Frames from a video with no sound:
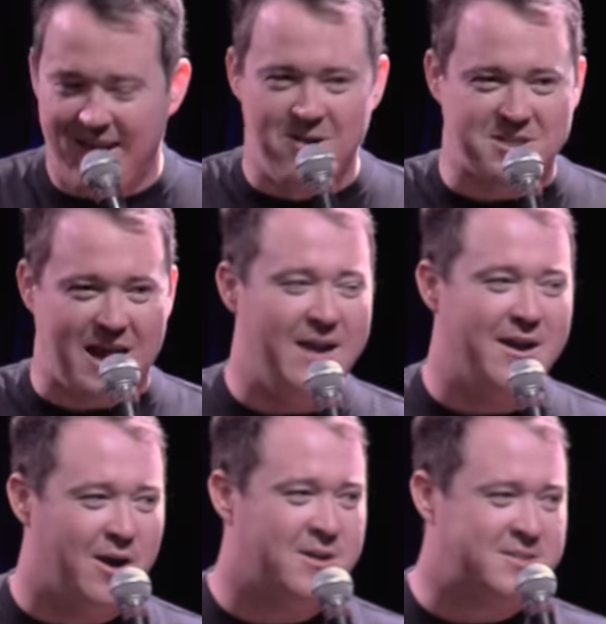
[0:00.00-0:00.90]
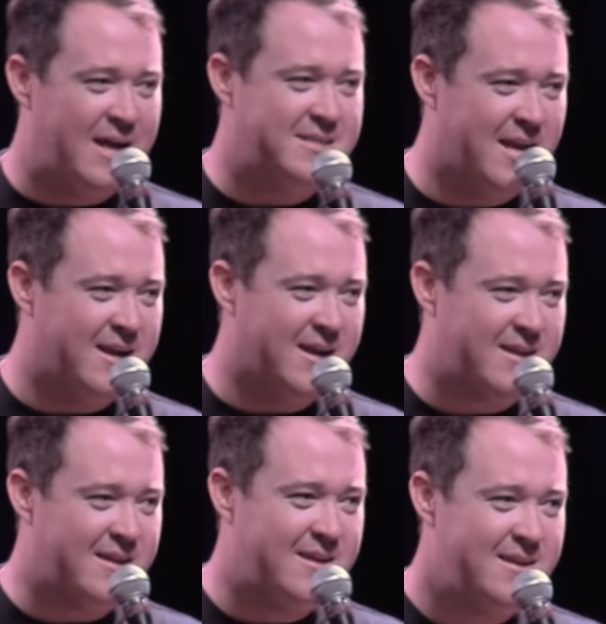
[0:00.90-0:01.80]
That was kind of her Titanic.
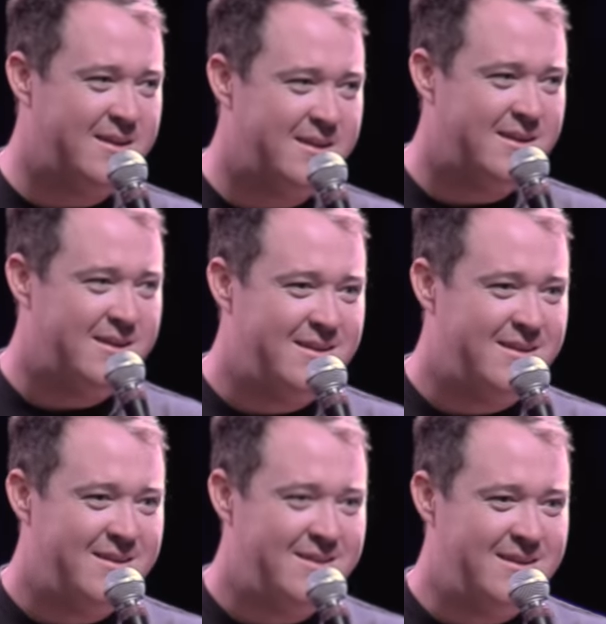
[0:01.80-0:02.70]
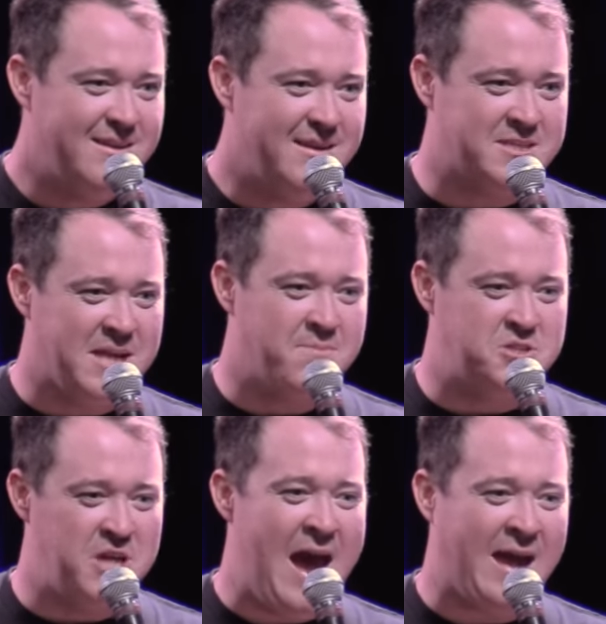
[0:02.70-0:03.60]

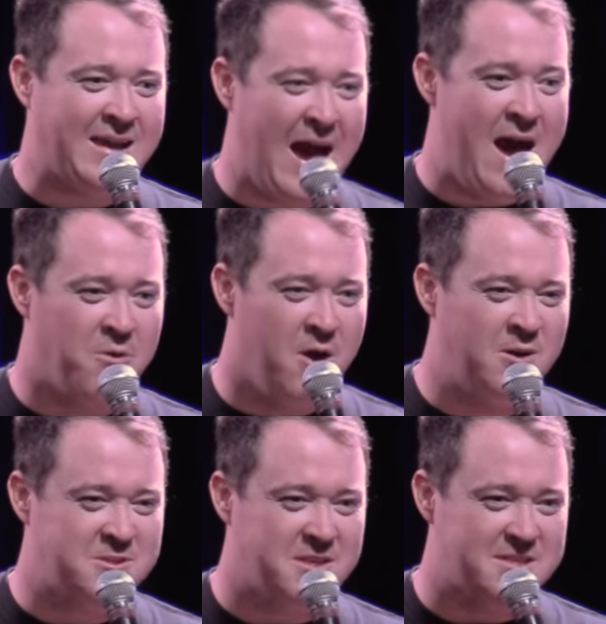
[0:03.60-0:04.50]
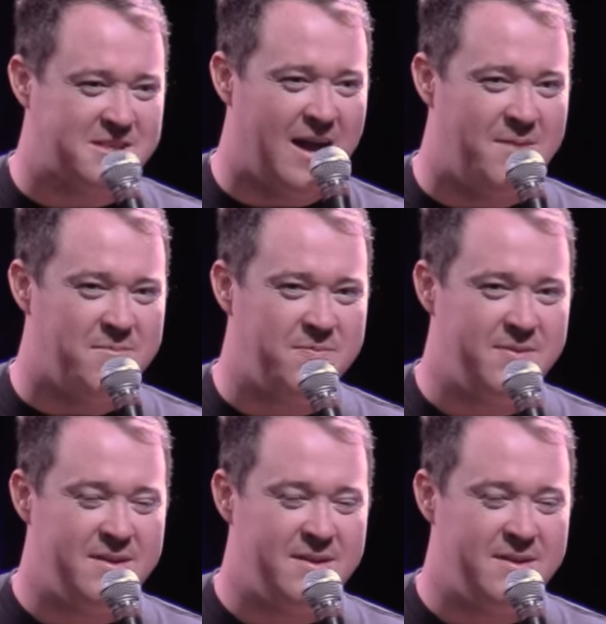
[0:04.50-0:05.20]
Except Jack got Rose this time.